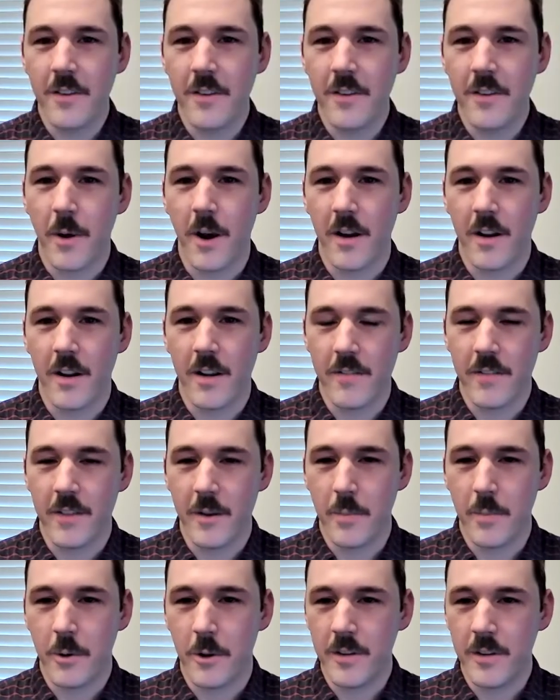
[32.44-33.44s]
part of
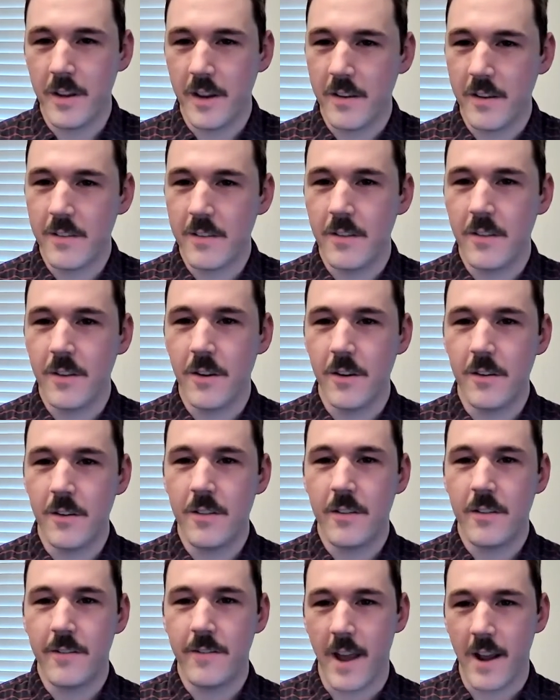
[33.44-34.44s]
the Pulte
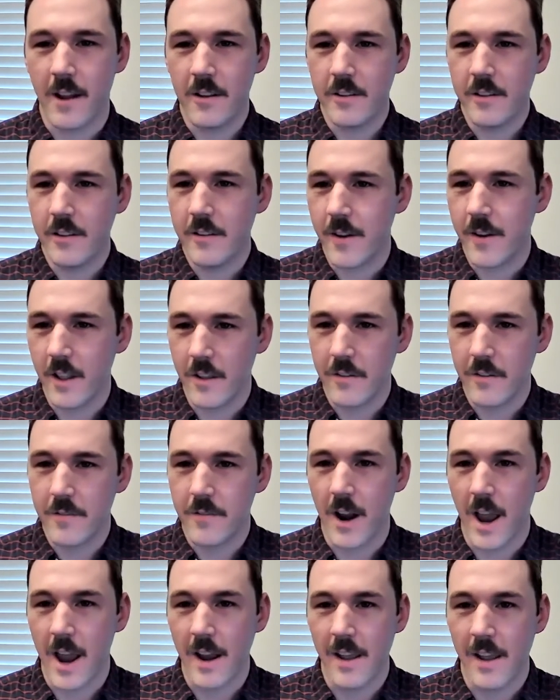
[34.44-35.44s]
Institute's Faculty Fellow
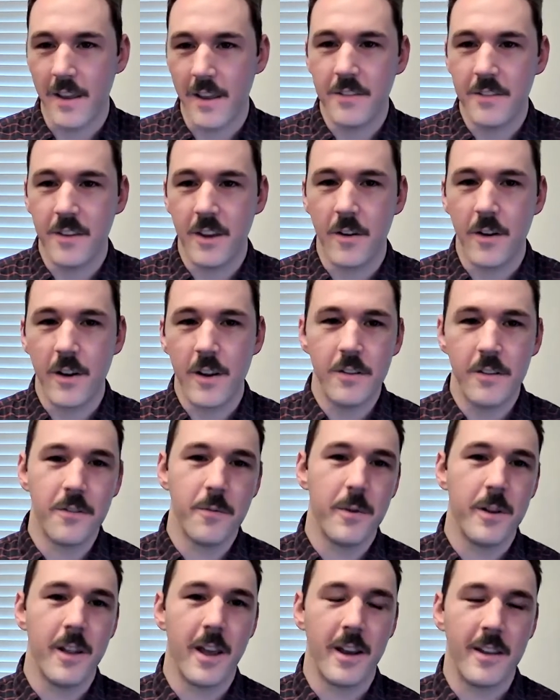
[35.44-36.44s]
Friday series,
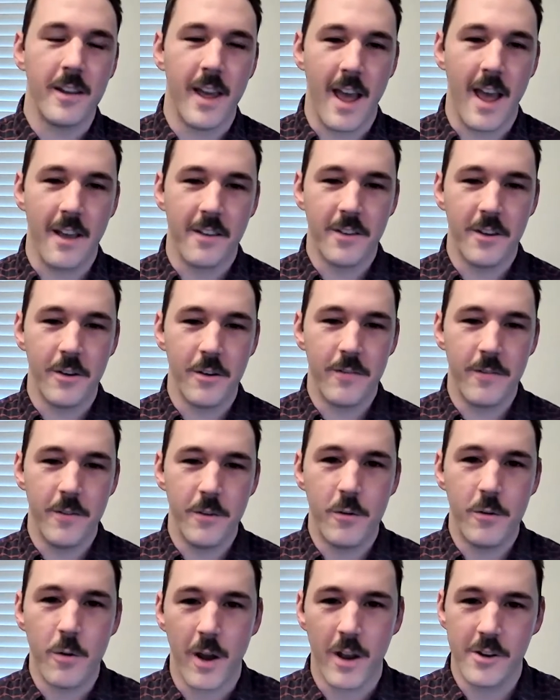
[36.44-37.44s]
we'd like to ask you a few
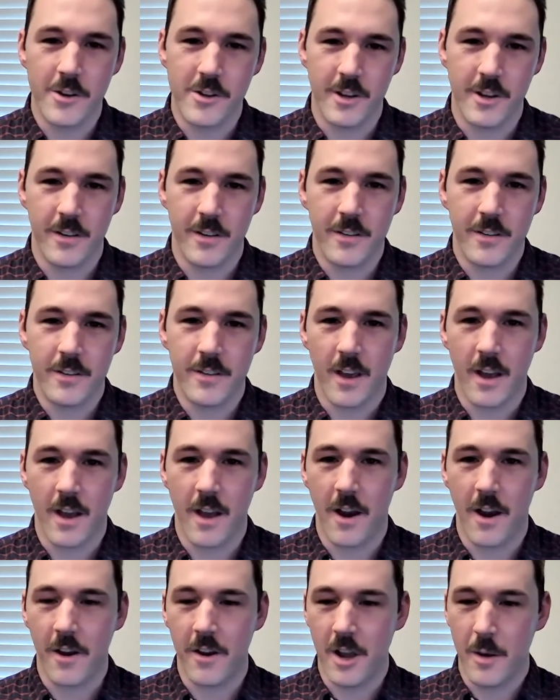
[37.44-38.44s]
questions.
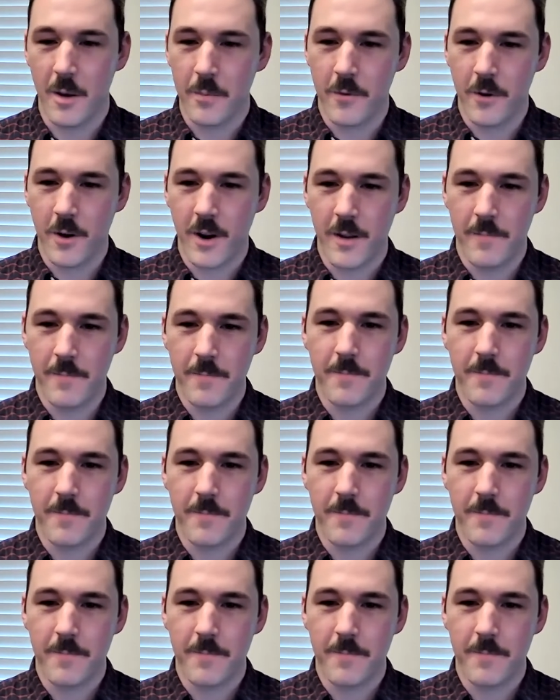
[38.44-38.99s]
Are you up for it?